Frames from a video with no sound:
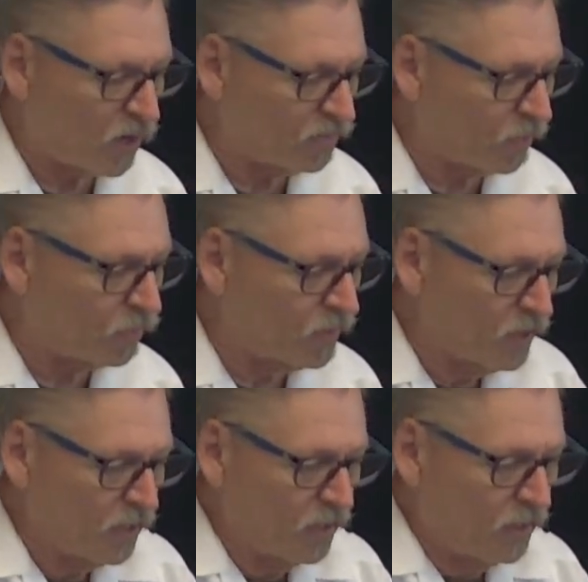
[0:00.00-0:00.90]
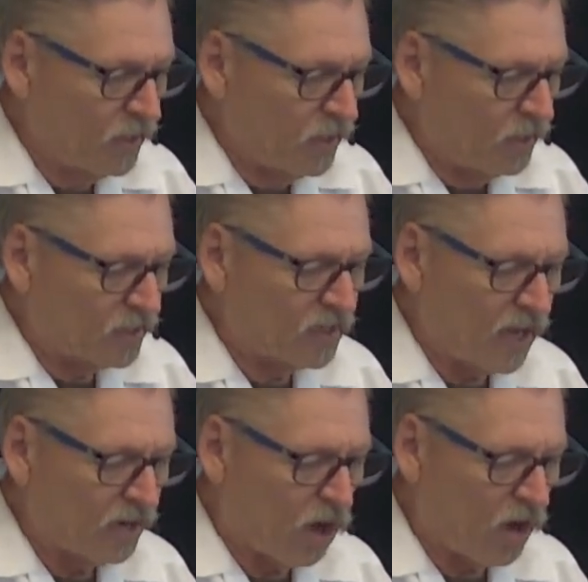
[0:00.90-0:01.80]
Number,
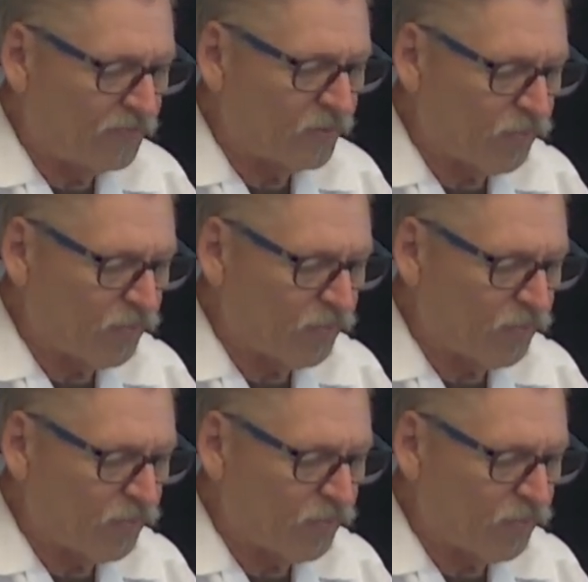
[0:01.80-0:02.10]
God often